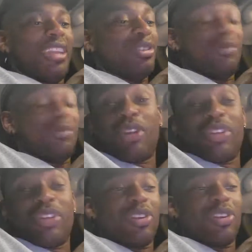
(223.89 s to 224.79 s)
So I'm gonna start with
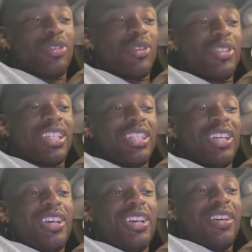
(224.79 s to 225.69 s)
the article. So it says,
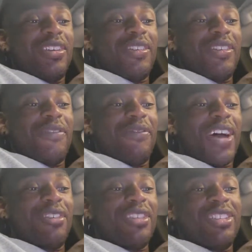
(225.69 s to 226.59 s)

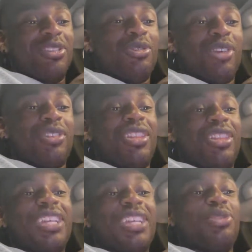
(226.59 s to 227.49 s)
"File this new under
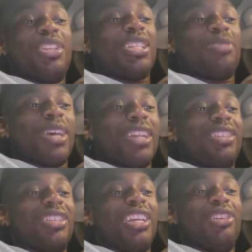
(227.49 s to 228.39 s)
things you didn't expect
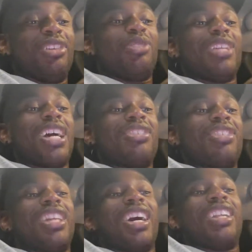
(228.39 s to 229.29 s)
to hear in
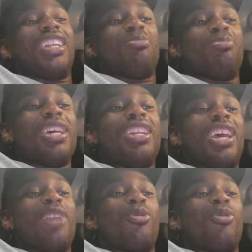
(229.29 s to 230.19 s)
2009. It's been
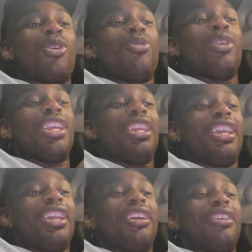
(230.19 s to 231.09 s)
a whirlwind
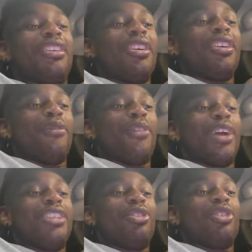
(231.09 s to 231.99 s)
year for
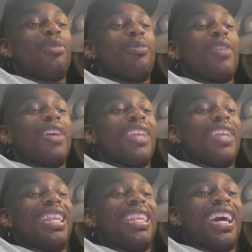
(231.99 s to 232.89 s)
Antonio Brown,
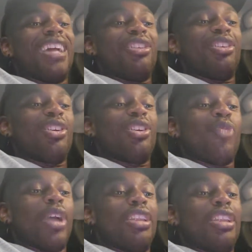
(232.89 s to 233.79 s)
and not in a good way.